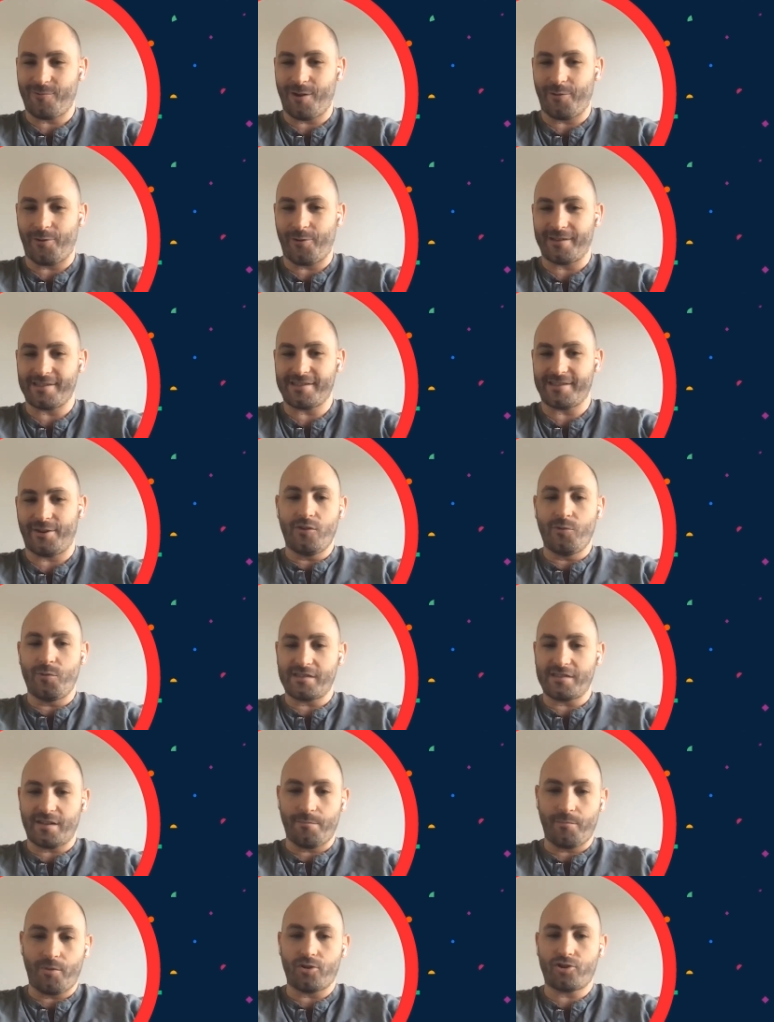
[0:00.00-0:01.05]
whether it's you
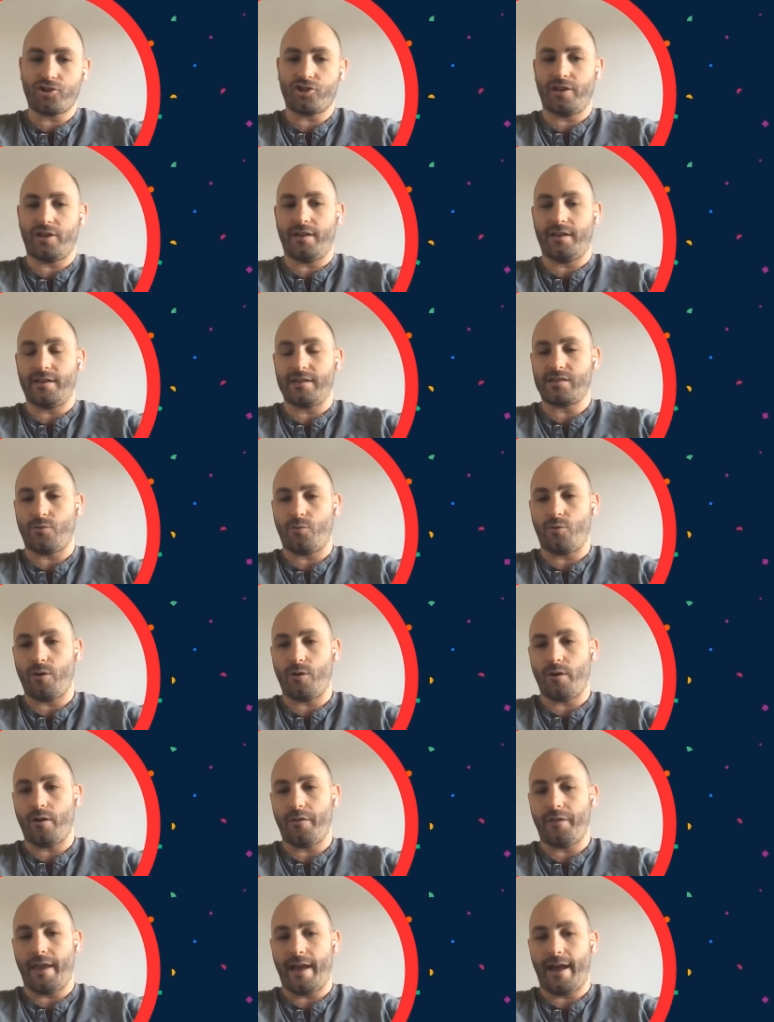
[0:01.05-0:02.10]
as the merchant
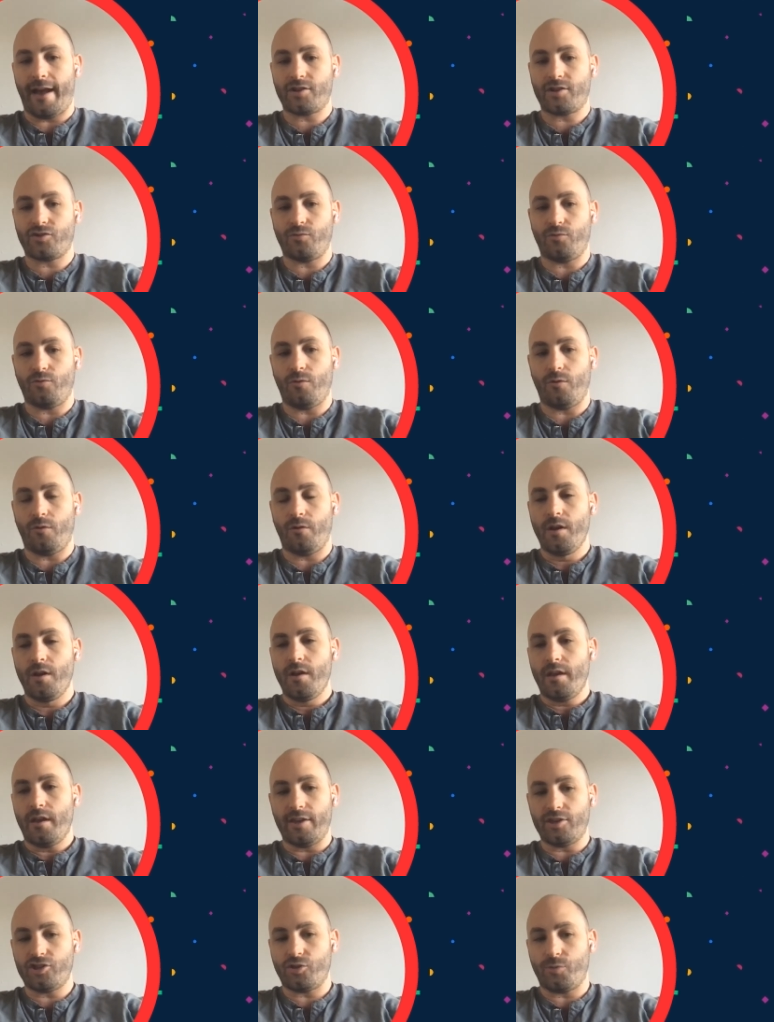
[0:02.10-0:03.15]
or the actual
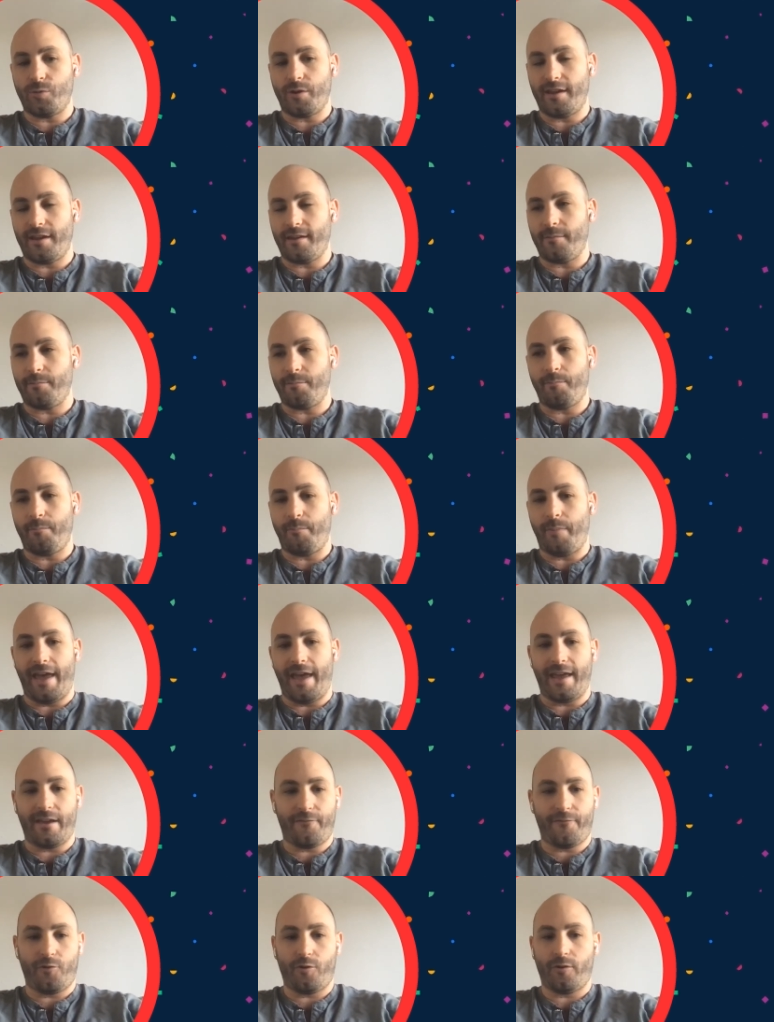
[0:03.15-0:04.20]
issuing
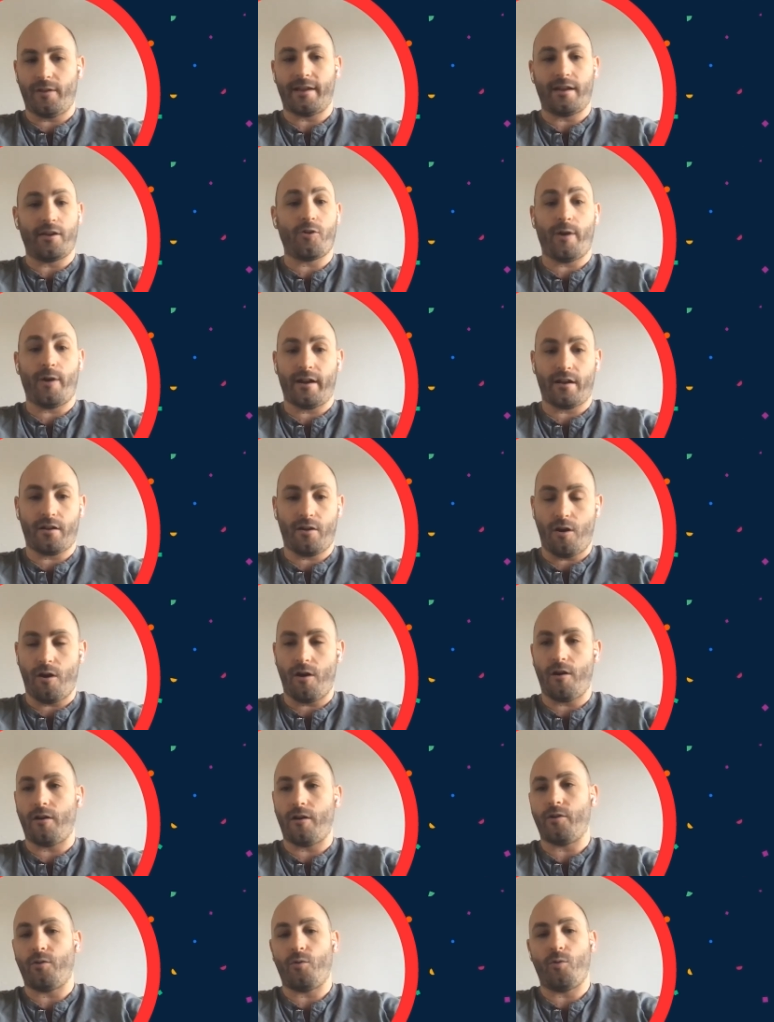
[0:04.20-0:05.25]
bank for a credit
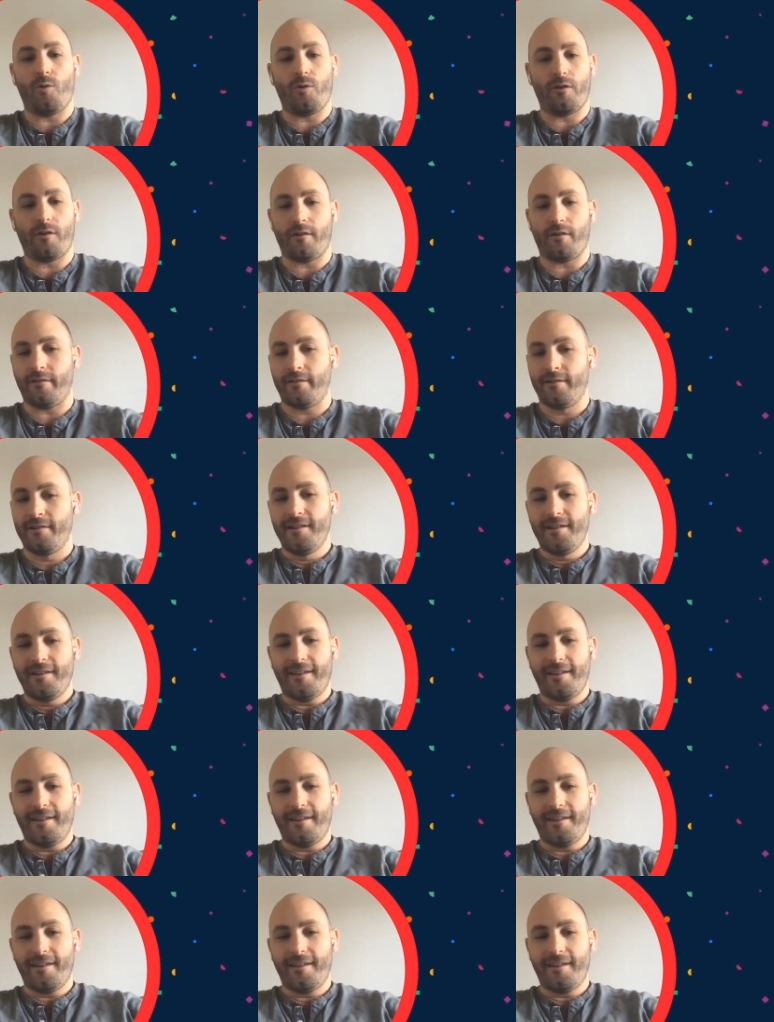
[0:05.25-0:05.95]
card or